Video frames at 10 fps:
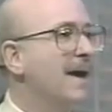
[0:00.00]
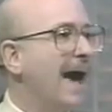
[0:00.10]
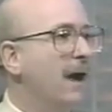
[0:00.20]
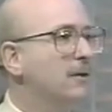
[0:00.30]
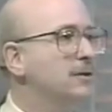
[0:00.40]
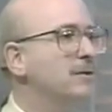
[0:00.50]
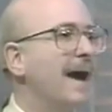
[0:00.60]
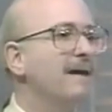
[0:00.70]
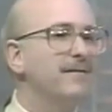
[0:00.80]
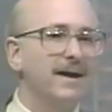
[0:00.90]
How could you
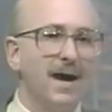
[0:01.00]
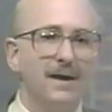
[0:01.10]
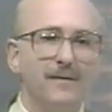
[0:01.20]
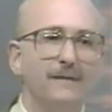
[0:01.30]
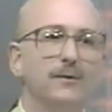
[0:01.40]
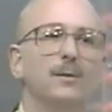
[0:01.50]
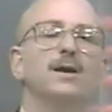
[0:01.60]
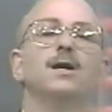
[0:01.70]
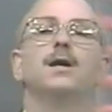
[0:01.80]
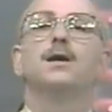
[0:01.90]
have that kind of effluent
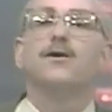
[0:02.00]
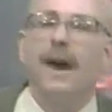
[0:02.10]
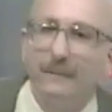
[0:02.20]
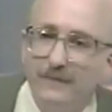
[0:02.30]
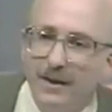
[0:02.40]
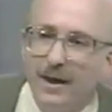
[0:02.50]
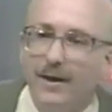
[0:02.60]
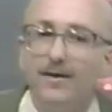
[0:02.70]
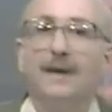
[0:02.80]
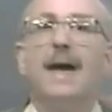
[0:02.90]
year after
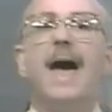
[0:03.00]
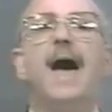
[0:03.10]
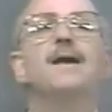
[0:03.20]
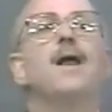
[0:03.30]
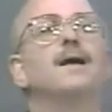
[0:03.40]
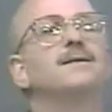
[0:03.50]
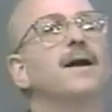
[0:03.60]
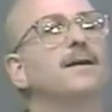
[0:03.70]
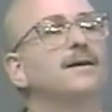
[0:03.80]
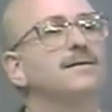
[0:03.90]
year and not
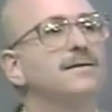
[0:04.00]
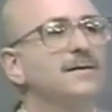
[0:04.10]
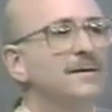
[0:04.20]
tell us?